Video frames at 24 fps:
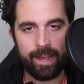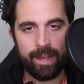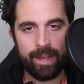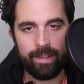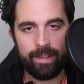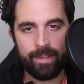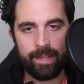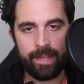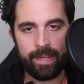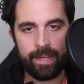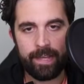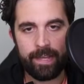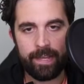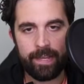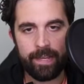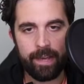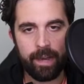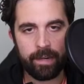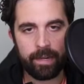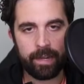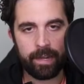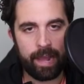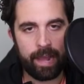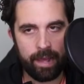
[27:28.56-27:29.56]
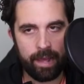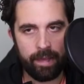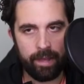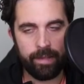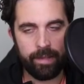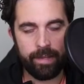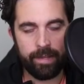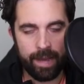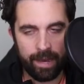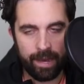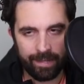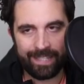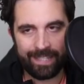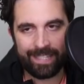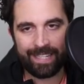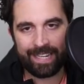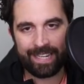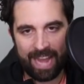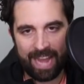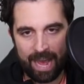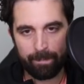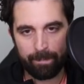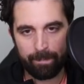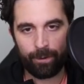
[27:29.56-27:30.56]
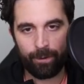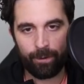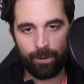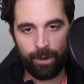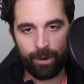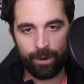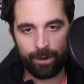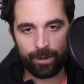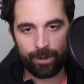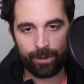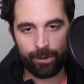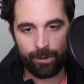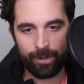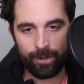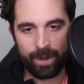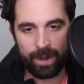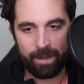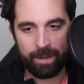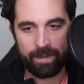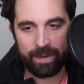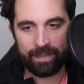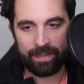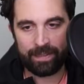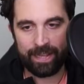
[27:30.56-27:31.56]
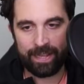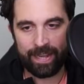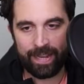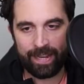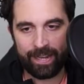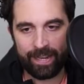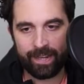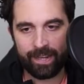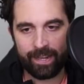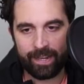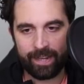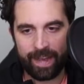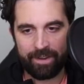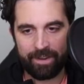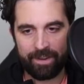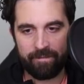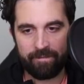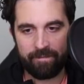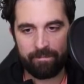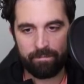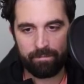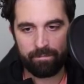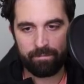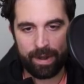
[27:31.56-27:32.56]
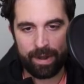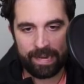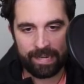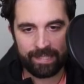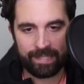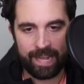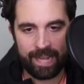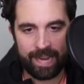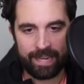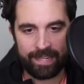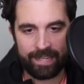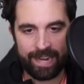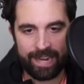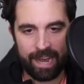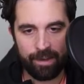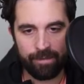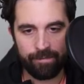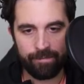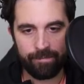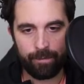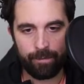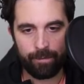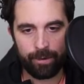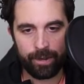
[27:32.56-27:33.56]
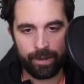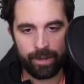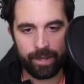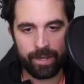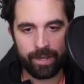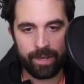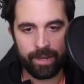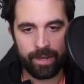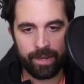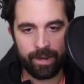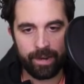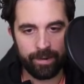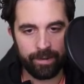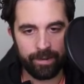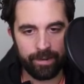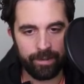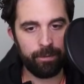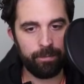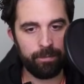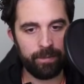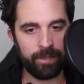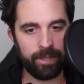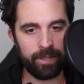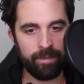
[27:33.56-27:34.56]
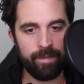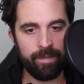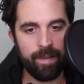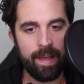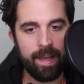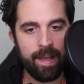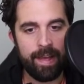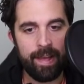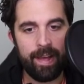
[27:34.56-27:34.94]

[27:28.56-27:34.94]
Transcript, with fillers: the Yunt Capital article that I'm going to link kind of breaks that down for you here in terms of